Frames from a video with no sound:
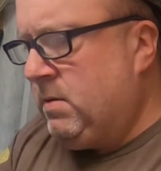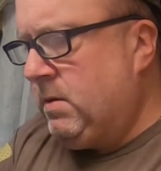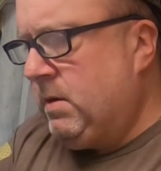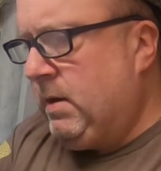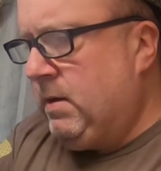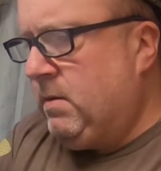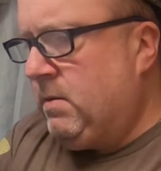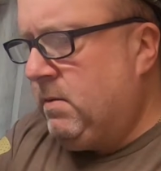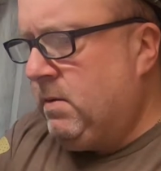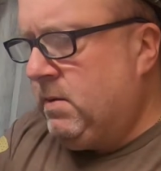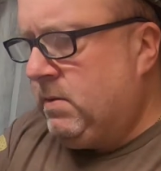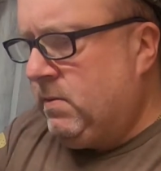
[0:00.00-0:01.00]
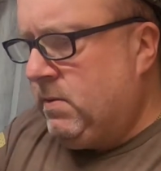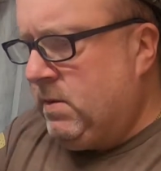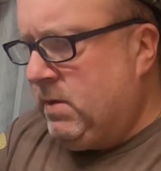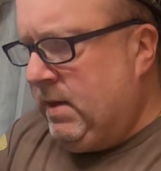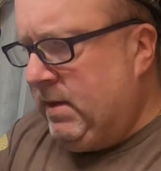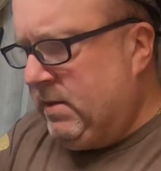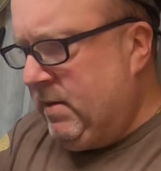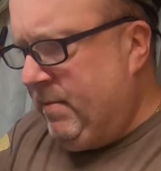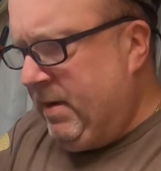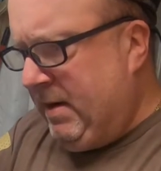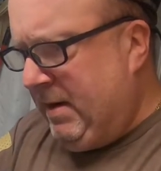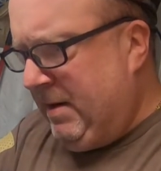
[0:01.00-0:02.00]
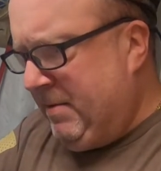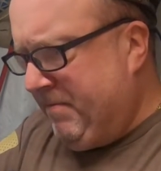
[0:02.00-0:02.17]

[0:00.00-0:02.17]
to get all this where it needs to be.